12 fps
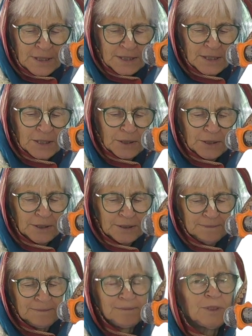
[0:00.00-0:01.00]

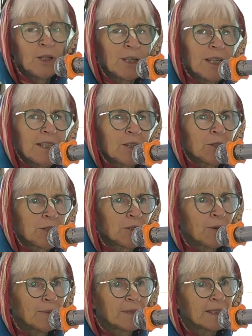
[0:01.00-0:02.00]
So Lokanath
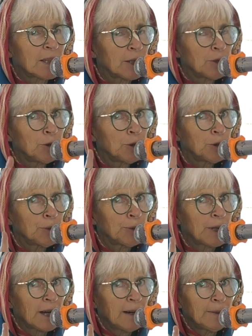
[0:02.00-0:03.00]
Goswami said, I knew you were
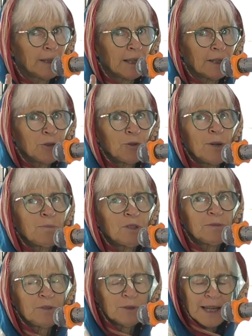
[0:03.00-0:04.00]
coming. I dreamt
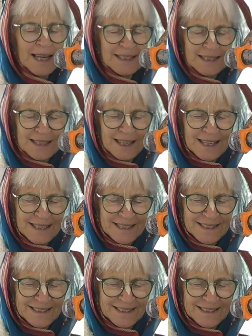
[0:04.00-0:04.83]
of you last night.